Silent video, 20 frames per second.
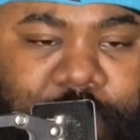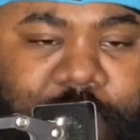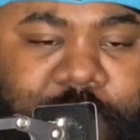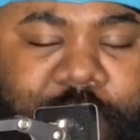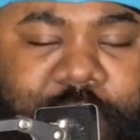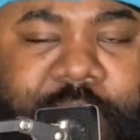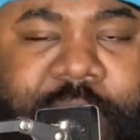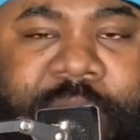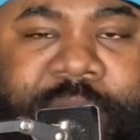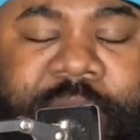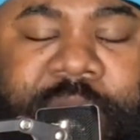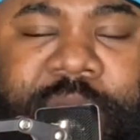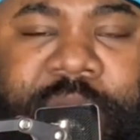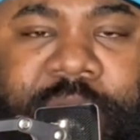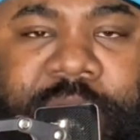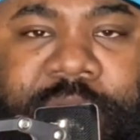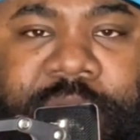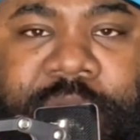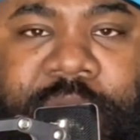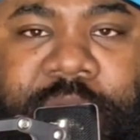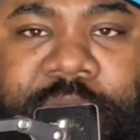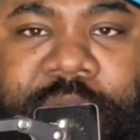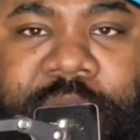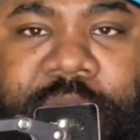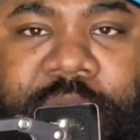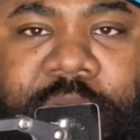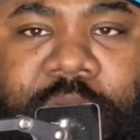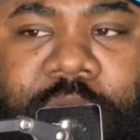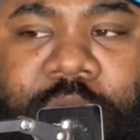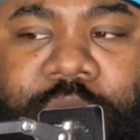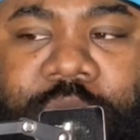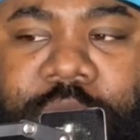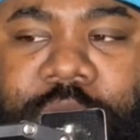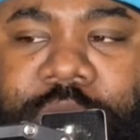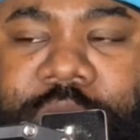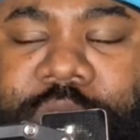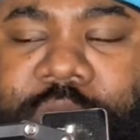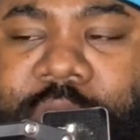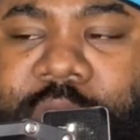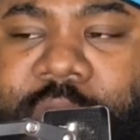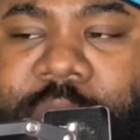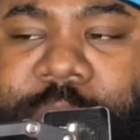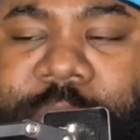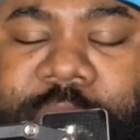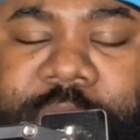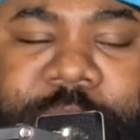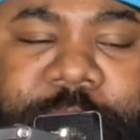at the end of the season, the owner, GM,